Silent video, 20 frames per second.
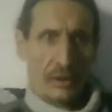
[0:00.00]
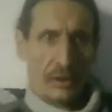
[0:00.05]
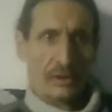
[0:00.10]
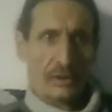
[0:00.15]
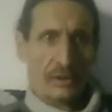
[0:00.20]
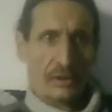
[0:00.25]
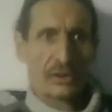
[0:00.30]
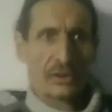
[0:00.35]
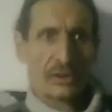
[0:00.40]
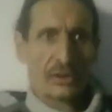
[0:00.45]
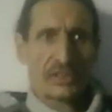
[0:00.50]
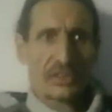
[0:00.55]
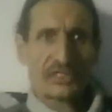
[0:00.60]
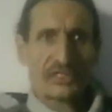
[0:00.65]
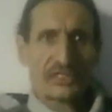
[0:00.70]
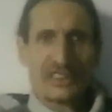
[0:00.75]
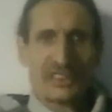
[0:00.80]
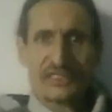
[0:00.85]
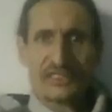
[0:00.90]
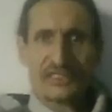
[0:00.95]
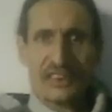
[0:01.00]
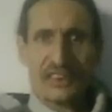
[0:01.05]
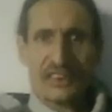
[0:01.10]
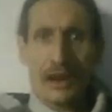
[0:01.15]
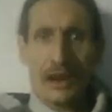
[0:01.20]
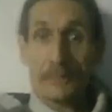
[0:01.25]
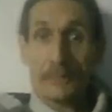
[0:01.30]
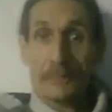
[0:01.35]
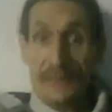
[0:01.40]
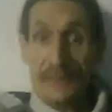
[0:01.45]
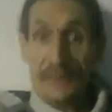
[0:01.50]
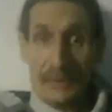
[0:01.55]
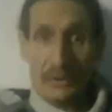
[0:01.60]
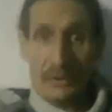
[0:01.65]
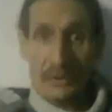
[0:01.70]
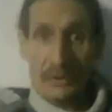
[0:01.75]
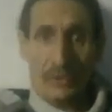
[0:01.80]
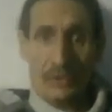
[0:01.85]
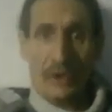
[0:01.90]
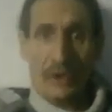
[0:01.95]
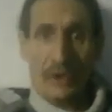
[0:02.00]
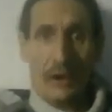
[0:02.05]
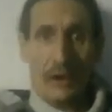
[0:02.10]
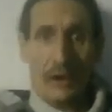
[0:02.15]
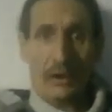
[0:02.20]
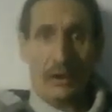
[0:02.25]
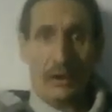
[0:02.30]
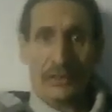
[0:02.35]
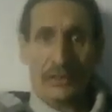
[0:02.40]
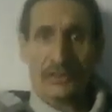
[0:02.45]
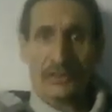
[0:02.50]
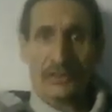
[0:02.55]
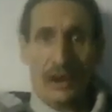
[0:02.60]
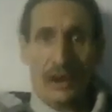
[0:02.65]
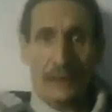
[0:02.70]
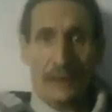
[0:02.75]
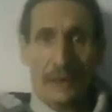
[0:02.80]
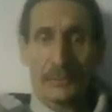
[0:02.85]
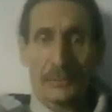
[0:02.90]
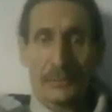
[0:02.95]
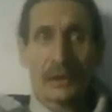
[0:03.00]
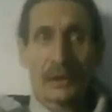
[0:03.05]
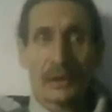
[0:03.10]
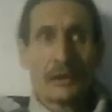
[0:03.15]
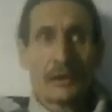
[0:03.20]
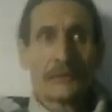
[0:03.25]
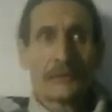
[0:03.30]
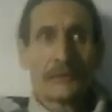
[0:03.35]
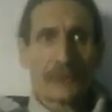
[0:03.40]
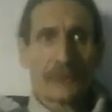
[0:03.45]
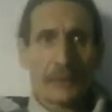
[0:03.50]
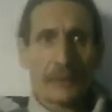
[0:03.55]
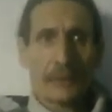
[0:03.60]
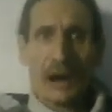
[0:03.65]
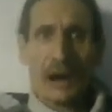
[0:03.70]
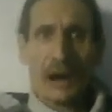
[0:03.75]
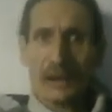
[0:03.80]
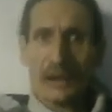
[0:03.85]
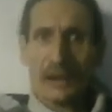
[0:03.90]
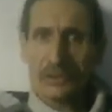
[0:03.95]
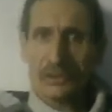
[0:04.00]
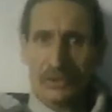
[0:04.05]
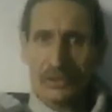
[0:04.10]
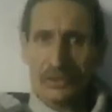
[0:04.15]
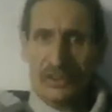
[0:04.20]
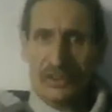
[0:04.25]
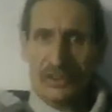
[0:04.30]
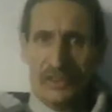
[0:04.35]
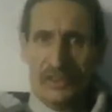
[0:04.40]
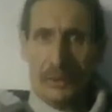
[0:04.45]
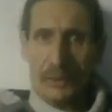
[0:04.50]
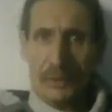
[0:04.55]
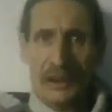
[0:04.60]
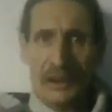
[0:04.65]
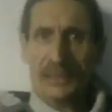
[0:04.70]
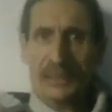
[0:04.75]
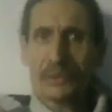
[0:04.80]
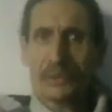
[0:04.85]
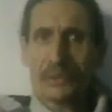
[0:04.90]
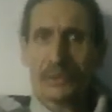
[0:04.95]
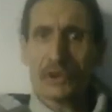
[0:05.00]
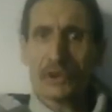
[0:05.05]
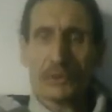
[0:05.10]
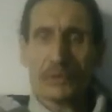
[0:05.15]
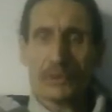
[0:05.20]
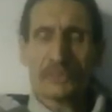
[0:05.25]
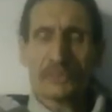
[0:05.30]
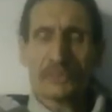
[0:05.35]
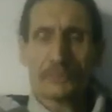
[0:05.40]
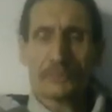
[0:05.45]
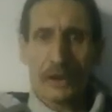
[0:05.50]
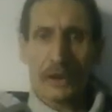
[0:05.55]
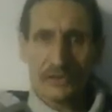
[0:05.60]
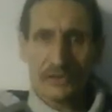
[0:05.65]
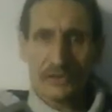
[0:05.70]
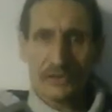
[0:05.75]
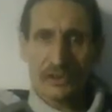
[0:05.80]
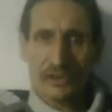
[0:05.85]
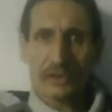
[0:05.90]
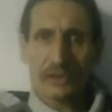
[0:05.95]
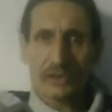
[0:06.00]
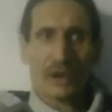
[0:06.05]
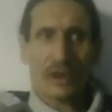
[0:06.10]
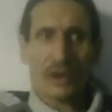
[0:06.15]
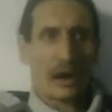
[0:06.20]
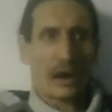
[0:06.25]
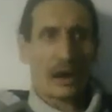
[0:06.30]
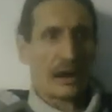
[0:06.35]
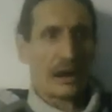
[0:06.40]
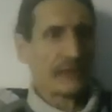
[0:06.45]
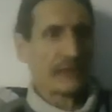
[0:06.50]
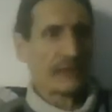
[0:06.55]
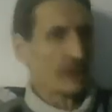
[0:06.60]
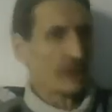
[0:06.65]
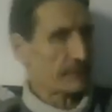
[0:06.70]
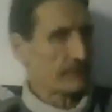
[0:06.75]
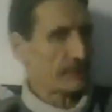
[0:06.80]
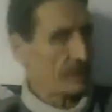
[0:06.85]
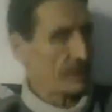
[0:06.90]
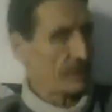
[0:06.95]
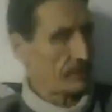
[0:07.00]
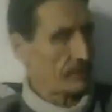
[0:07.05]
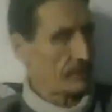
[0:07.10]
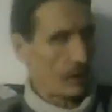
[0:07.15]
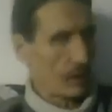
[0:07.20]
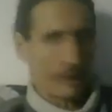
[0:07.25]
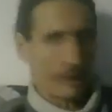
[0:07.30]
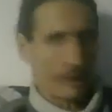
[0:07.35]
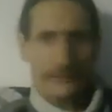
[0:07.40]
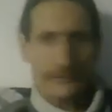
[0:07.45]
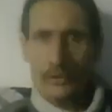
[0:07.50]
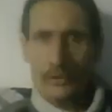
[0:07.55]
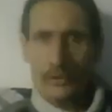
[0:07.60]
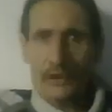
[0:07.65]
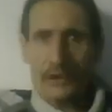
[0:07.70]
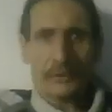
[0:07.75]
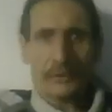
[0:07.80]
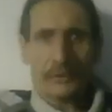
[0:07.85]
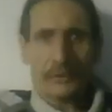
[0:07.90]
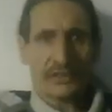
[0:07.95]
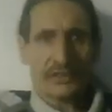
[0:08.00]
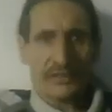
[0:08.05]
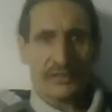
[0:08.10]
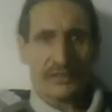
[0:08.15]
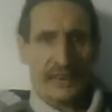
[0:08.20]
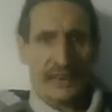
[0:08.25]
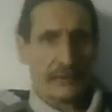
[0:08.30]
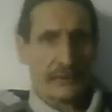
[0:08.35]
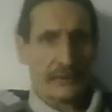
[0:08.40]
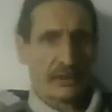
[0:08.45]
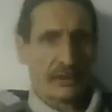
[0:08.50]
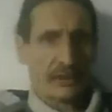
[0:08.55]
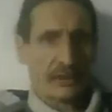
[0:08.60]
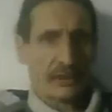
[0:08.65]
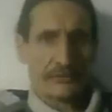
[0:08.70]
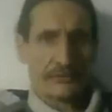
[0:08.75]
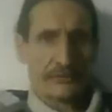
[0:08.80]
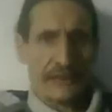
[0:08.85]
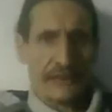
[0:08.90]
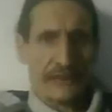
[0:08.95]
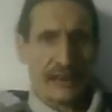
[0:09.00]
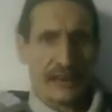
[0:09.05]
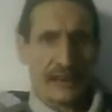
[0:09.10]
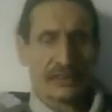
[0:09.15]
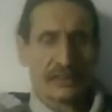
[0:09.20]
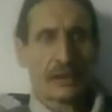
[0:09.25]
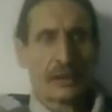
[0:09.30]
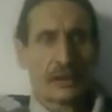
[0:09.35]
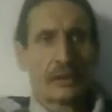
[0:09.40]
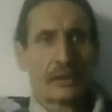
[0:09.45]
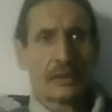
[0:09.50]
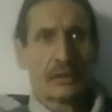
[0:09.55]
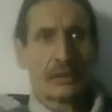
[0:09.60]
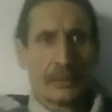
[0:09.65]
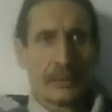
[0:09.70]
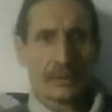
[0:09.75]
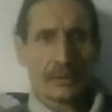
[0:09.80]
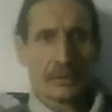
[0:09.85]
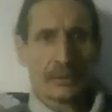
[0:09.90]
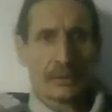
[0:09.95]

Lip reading: to the TTIP, which was going on at the time, from Article 61, and they would not respond. Even though I'd put them all on full notice of the evidence and facts, they wouldn't